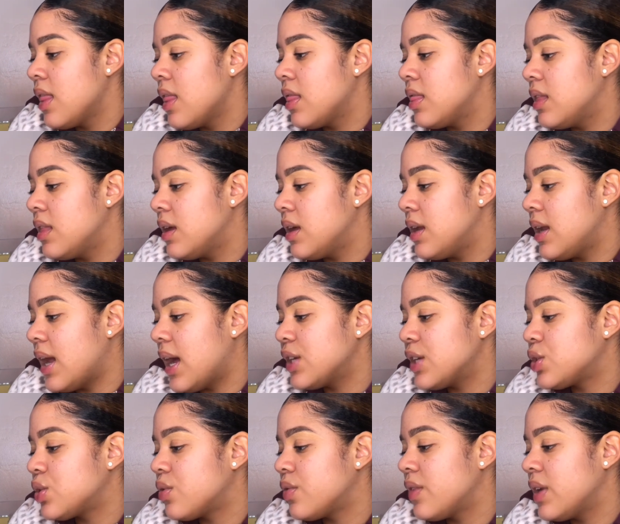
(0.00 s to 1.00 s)
The
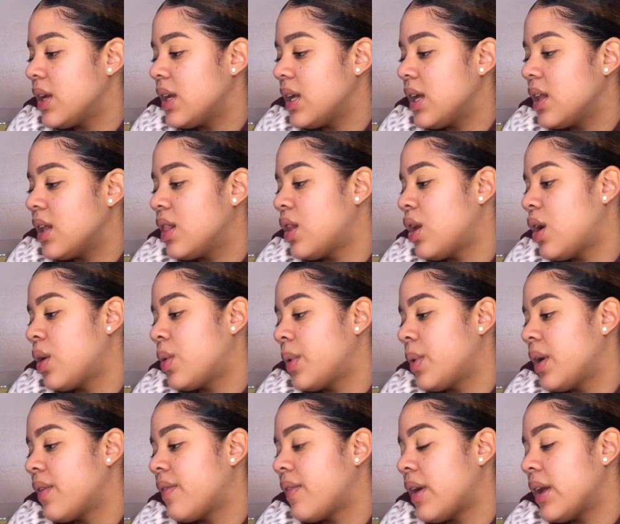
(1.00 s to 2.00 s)
Natural Radiant
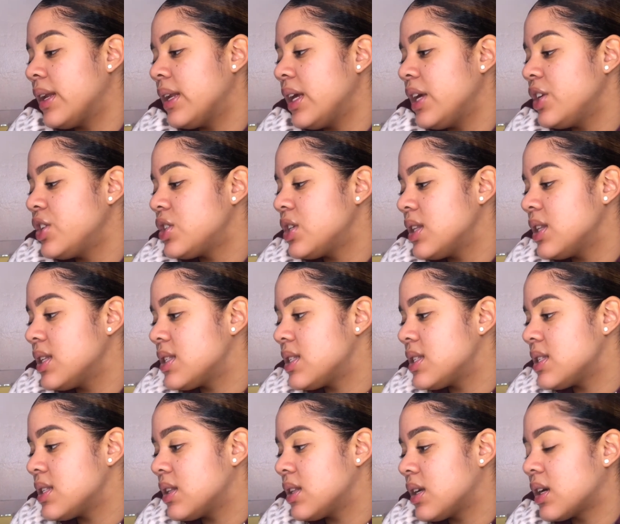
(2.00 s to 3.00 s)
Longwear Foundation. This
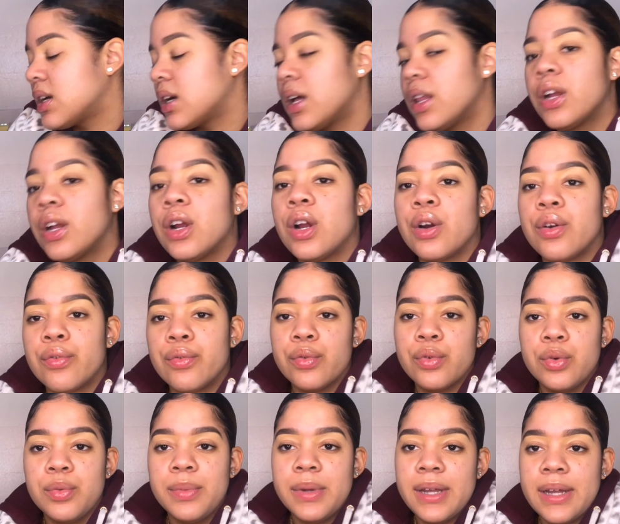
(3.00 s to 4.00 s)
is in the color
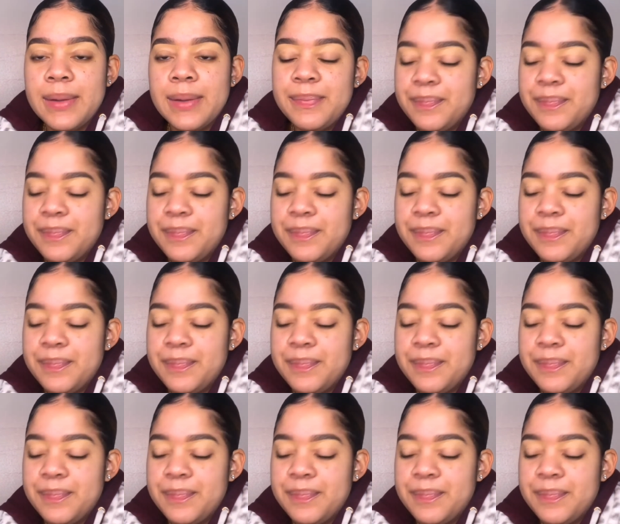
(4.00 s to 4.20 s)
Aruba.